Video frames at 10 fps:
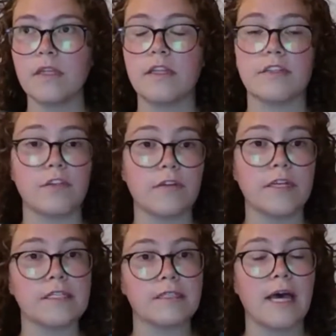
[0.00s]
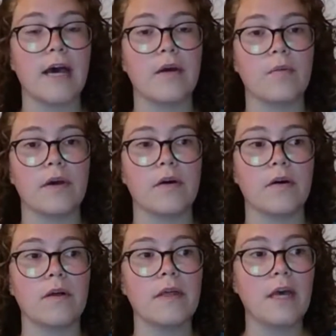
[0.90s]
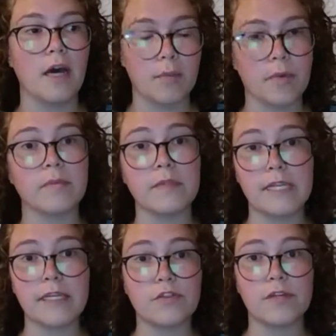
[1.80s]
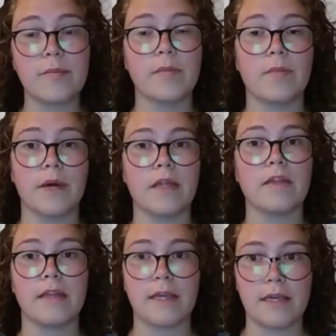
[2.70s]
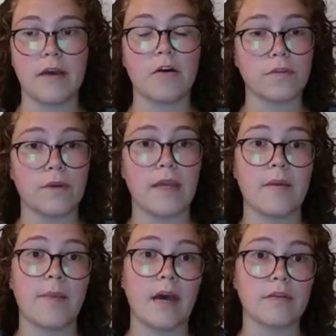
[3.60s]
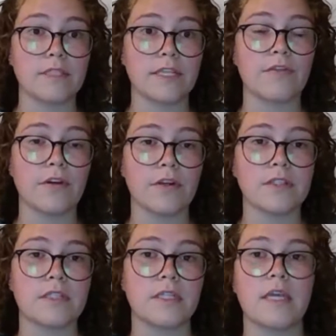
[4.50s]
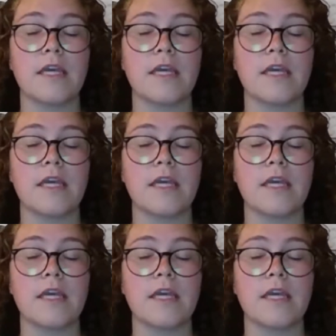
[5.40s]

this service that will help him get treatment, but they also get him housing first.